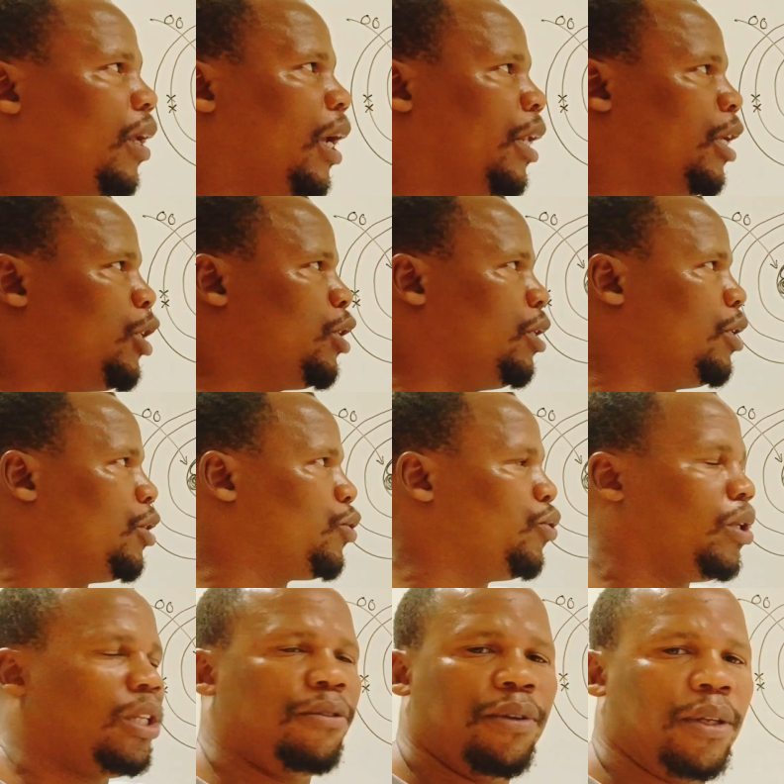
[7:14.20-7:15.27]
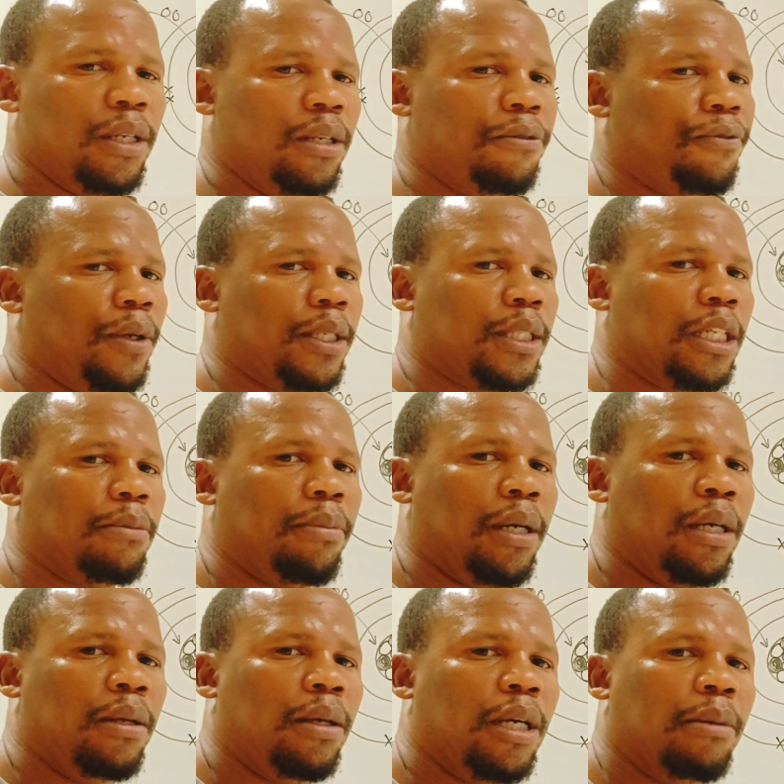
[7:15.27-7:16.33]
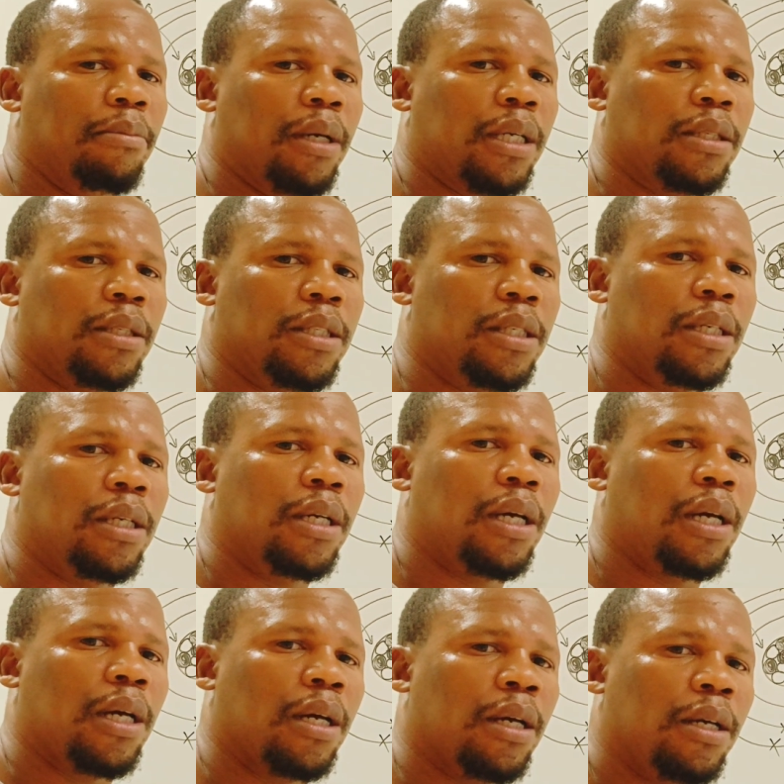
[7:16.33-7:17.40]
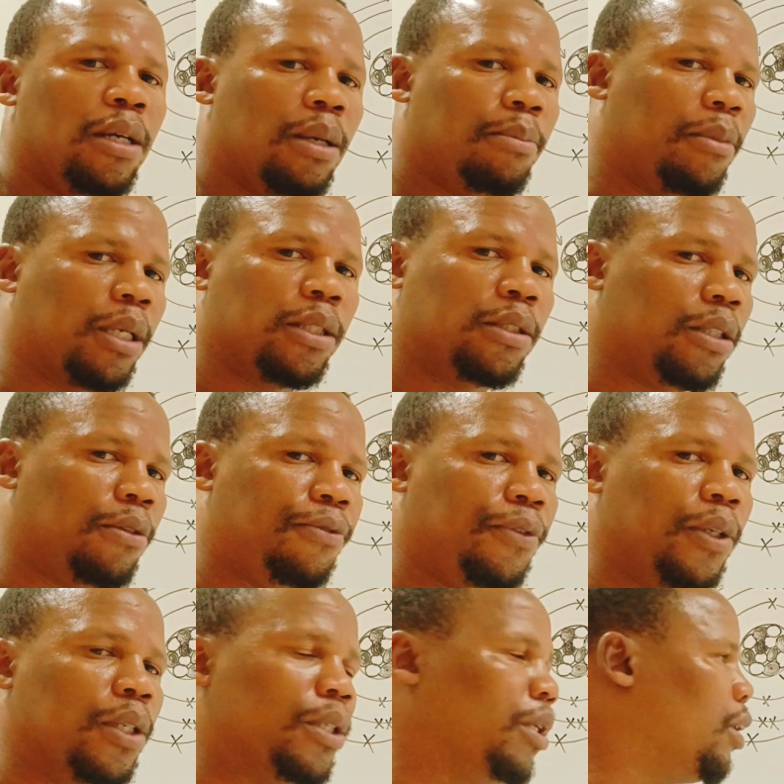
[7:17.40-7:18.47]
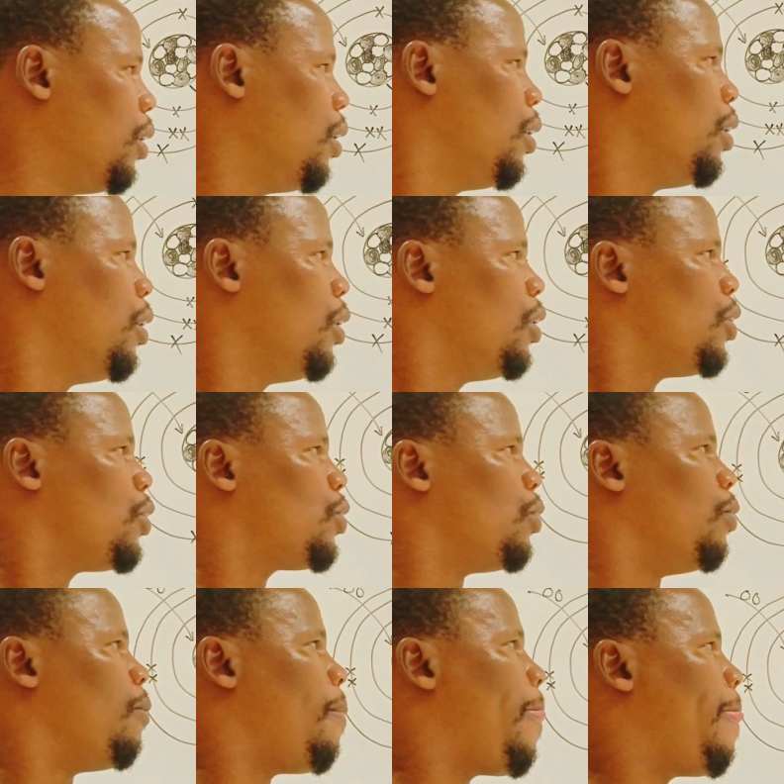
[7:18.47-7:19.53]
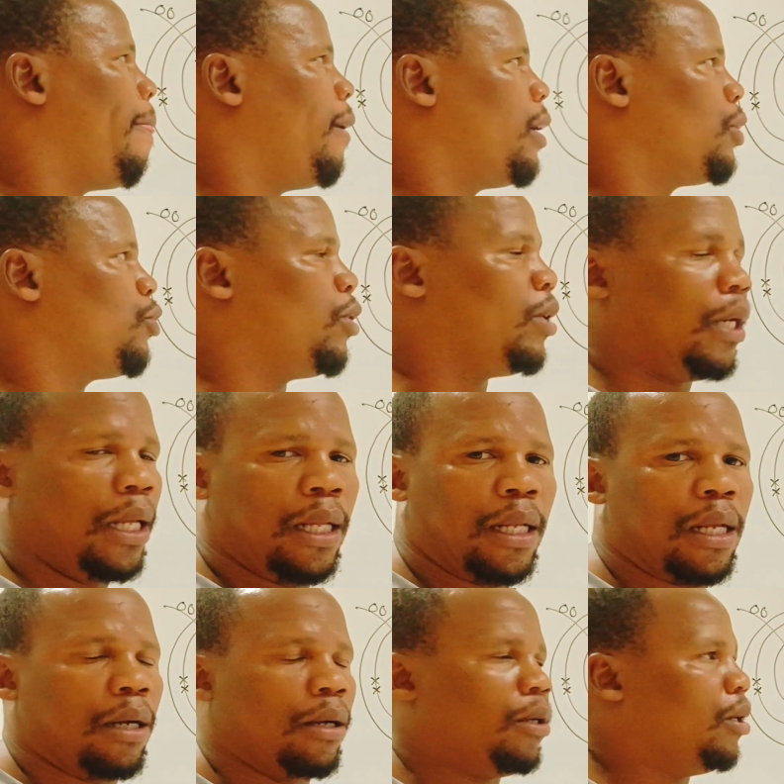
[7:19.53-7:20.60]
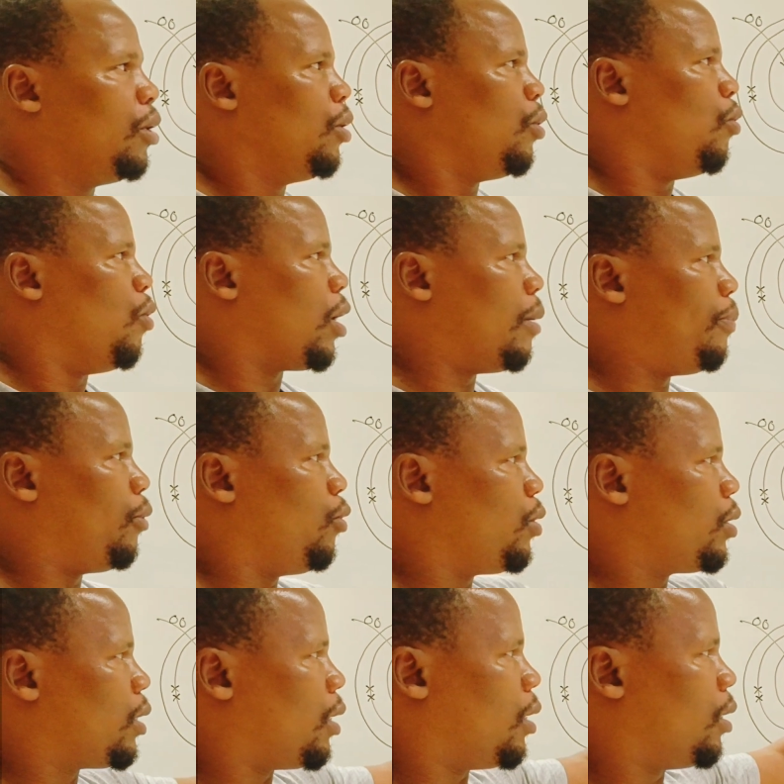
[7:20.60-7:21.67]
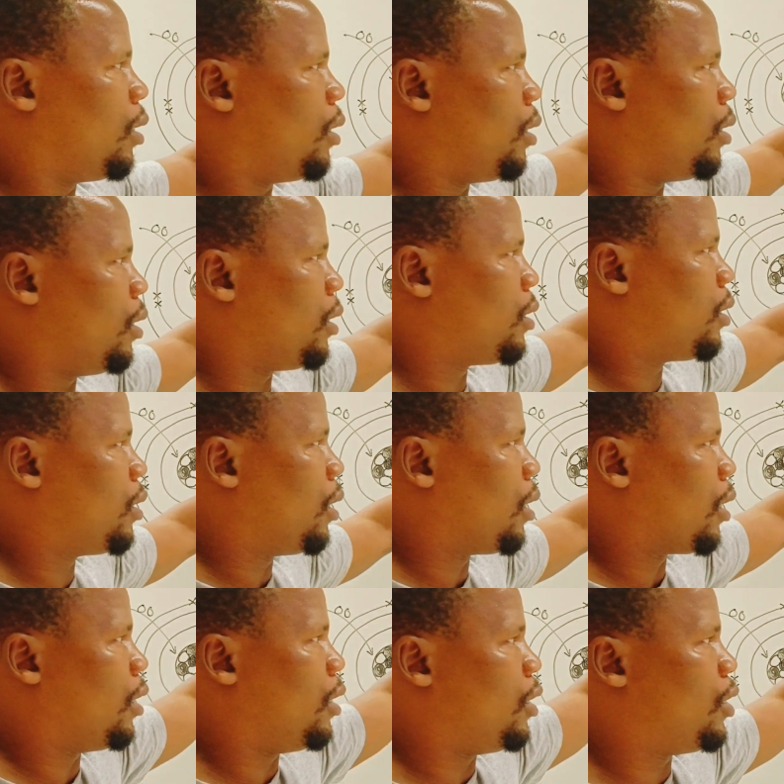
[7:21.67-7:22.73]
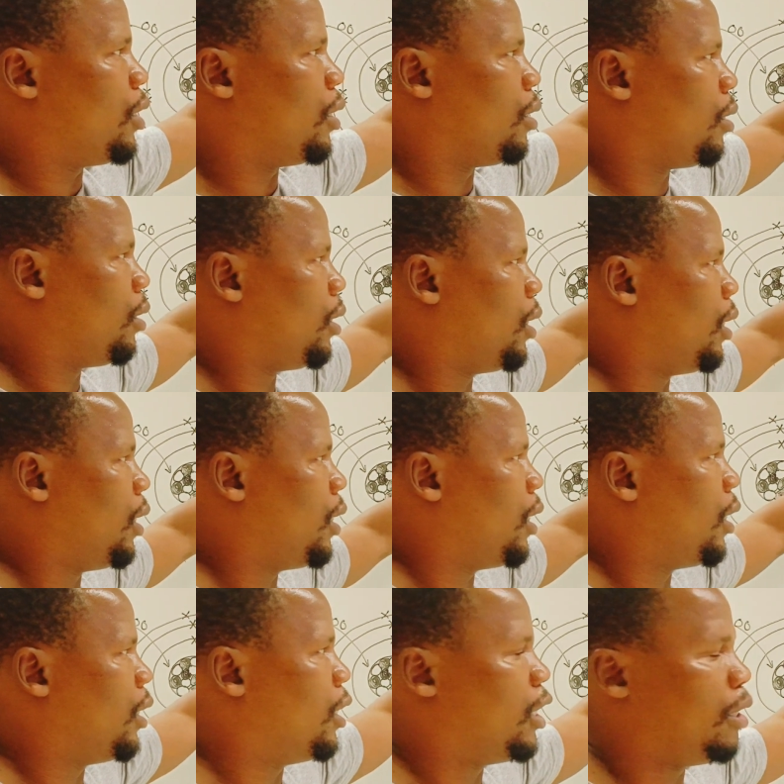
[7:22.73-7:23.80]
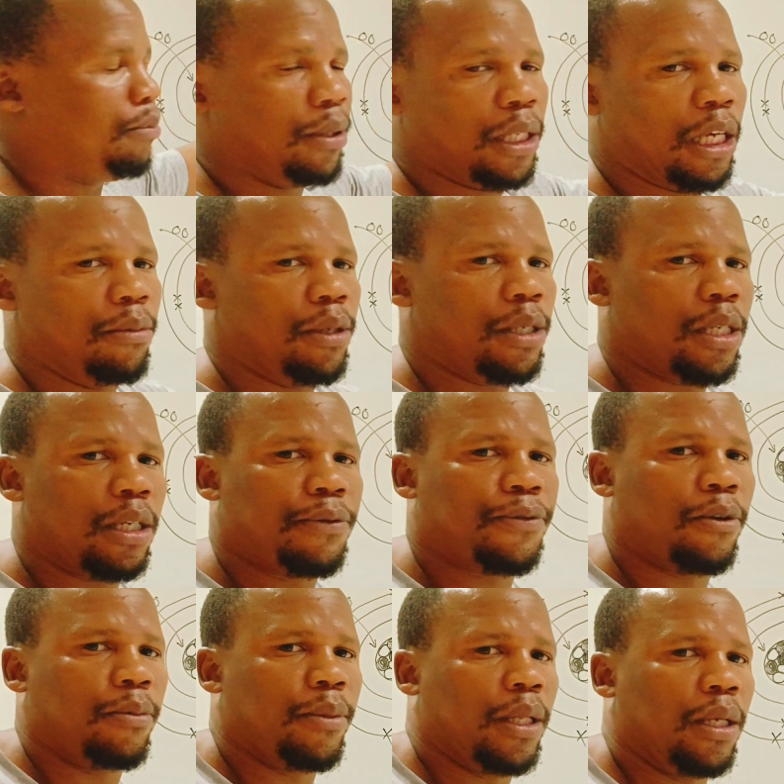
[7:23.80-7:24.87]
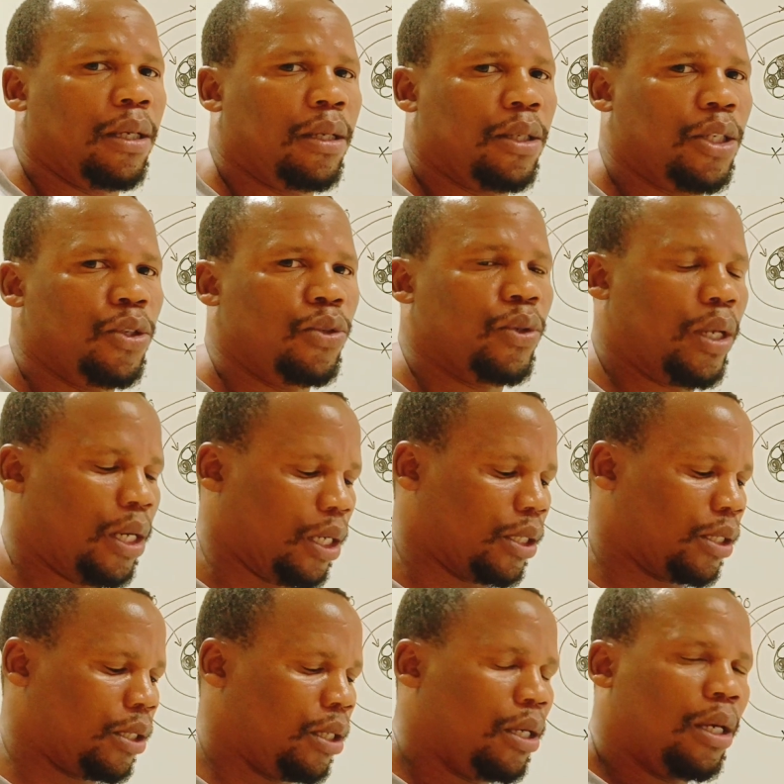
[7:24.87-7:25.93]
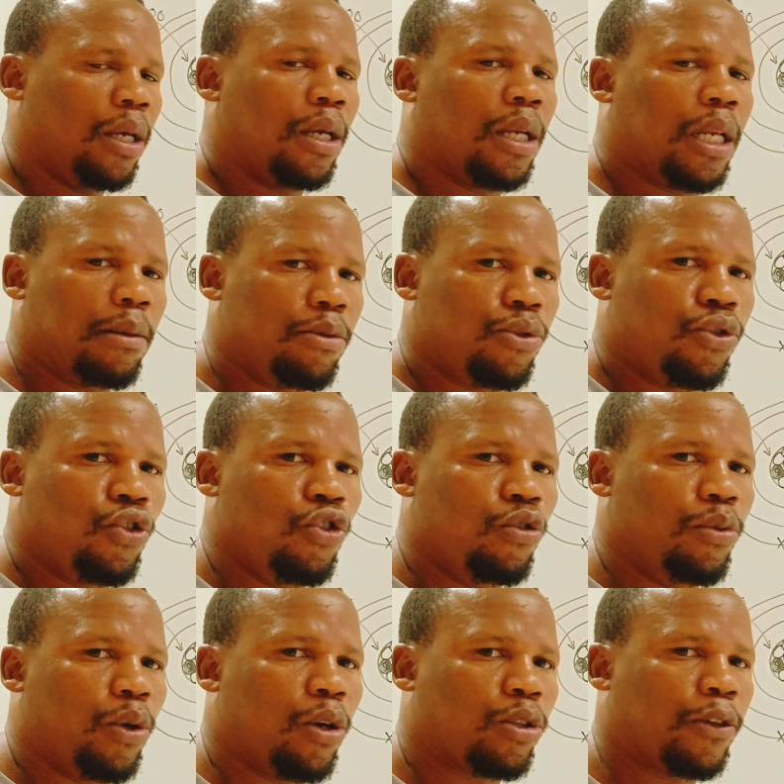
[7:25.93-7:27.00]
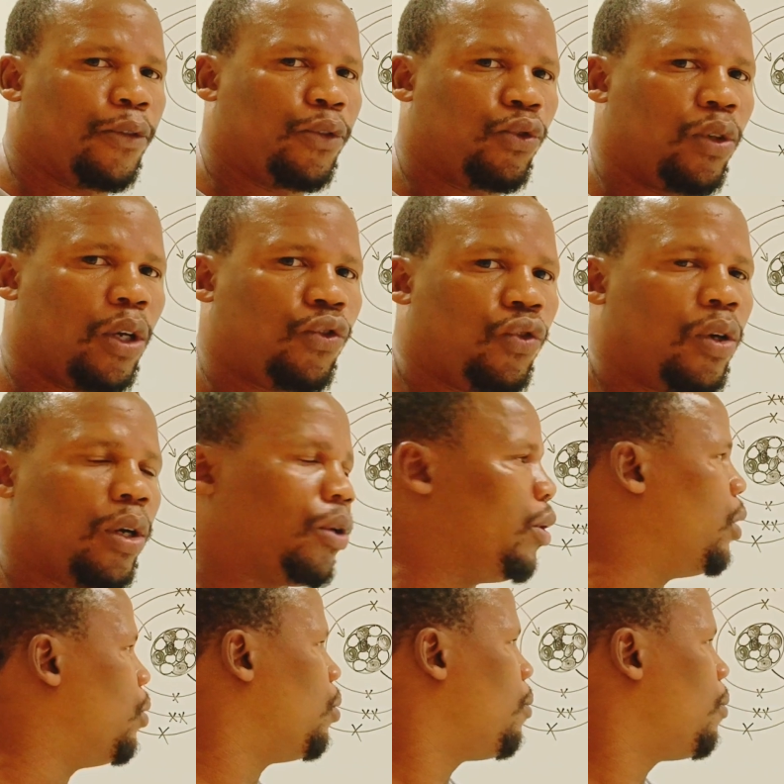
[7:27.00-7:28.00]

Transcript: And it is not even deflected by a magnetic field. So Lantla, we produce this radiation, energy being emitted from the nucleus. Level 2, because of chuga no